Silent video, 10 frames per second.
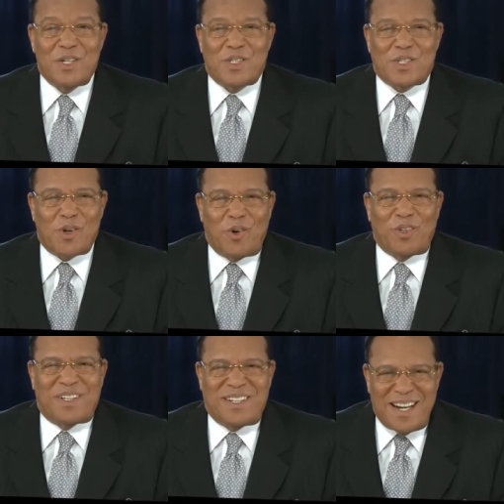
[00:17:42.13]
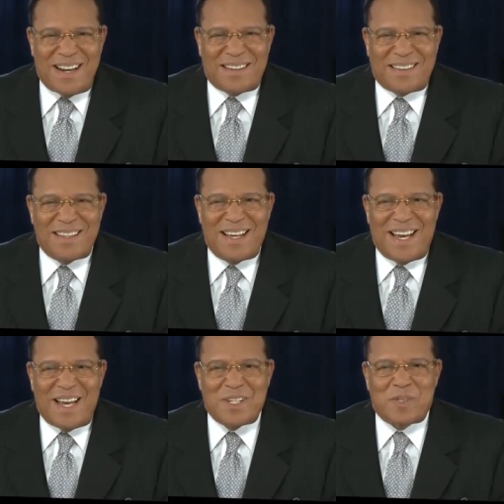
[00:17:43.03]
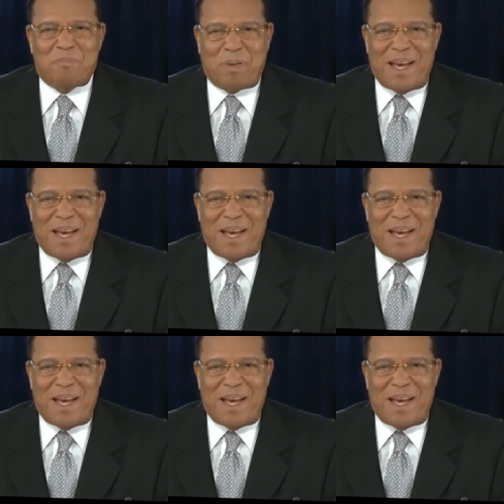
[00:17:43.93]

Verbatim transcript: so death has